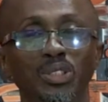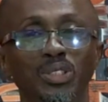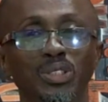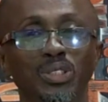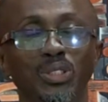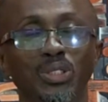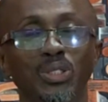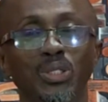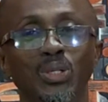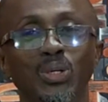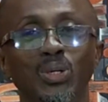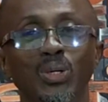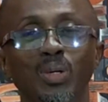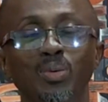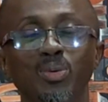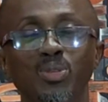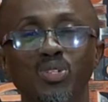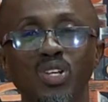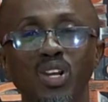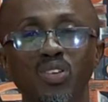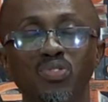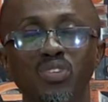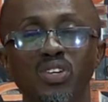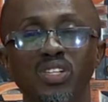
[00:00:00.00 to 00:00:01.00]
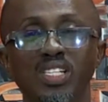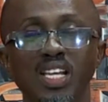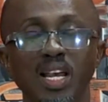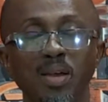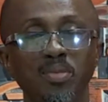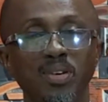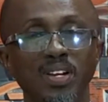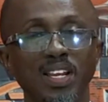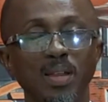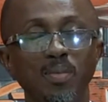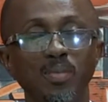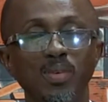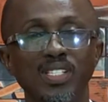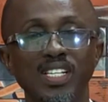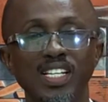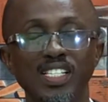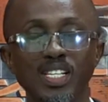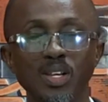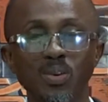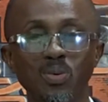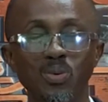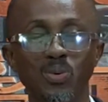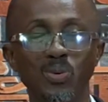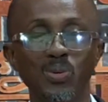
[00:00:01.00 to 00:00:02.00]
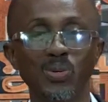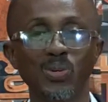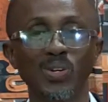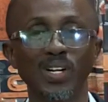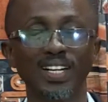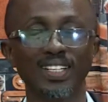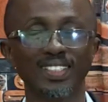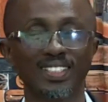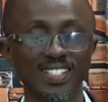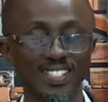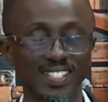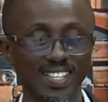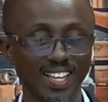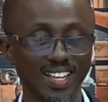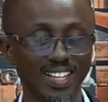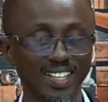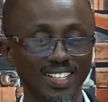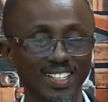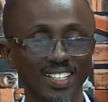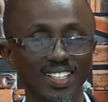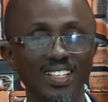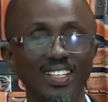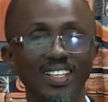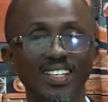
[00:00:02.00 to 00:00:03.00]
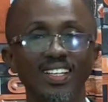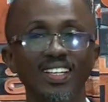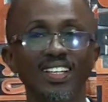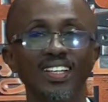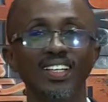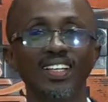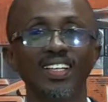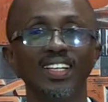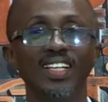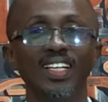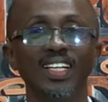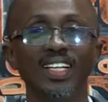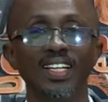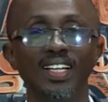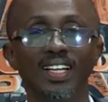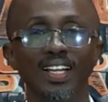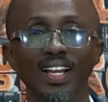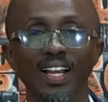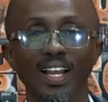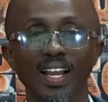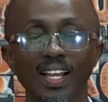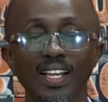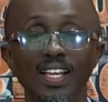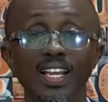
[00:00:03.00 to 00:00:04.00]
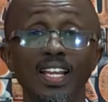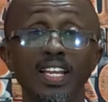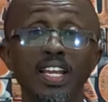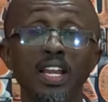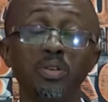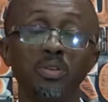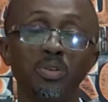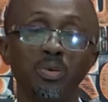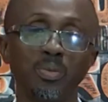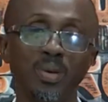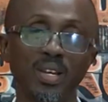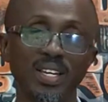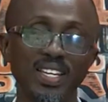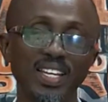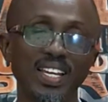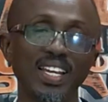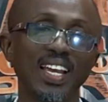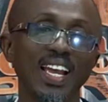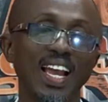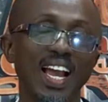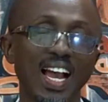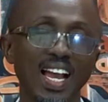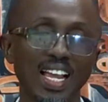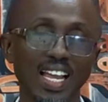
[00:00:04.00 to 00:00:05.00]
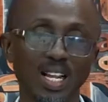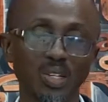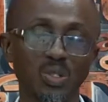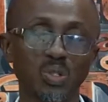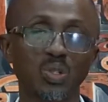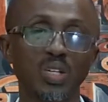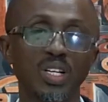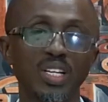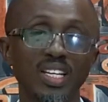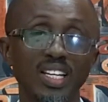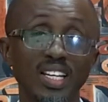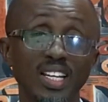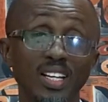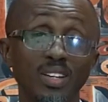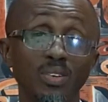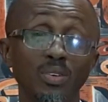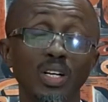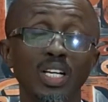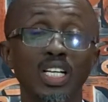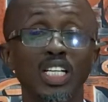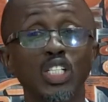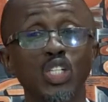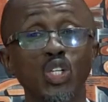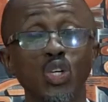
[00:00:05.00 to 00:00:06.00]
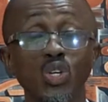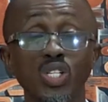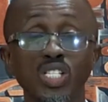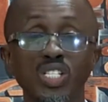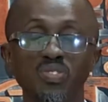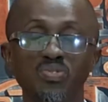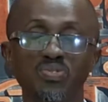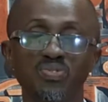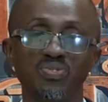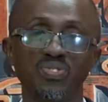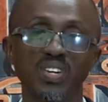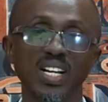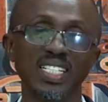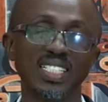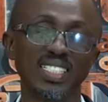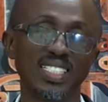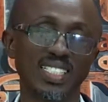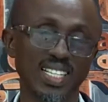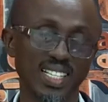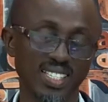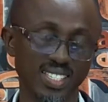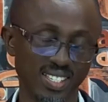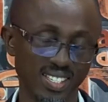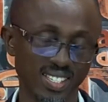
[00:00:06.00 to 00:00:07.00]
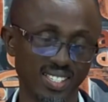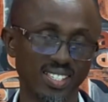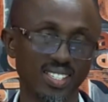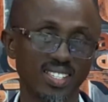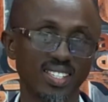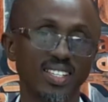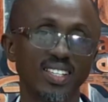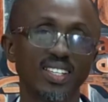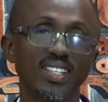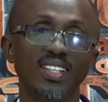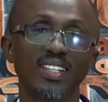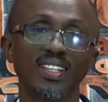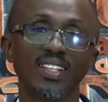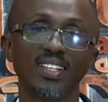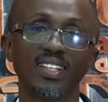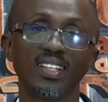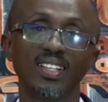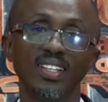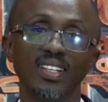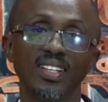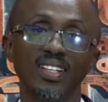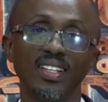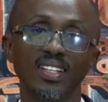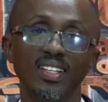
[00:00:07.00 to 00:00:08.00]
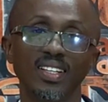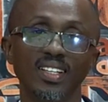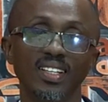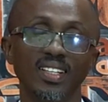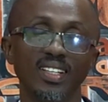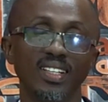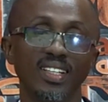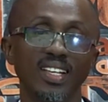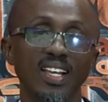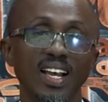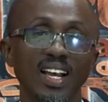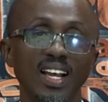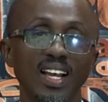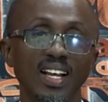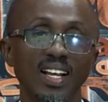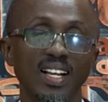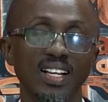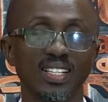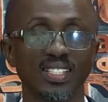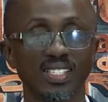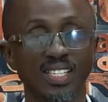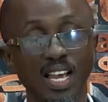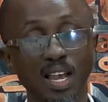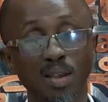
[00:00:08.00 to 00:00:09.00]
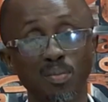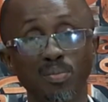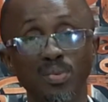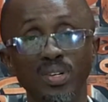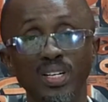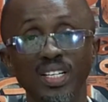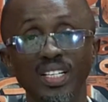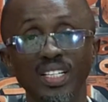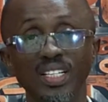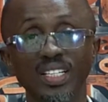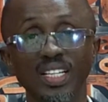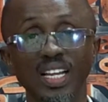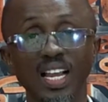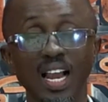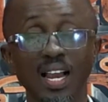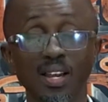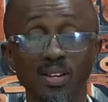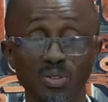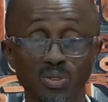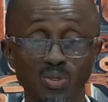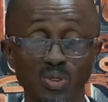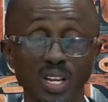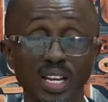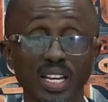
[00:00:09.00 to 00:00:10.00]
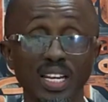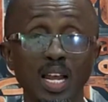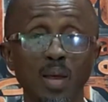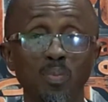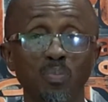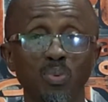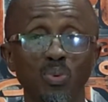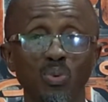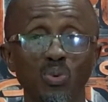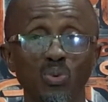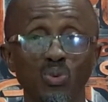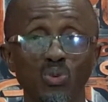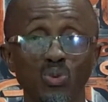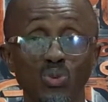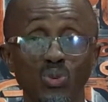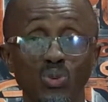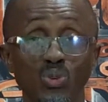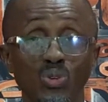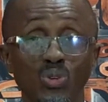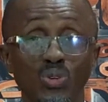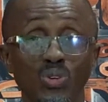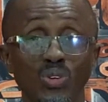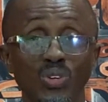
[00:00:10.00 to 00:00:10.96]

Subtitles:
Yo, I was saying for Sabre, I say, what to say? Aye, young Jimmy dear, I have to need religious fantasies. Na Sabre, I just say that ponso.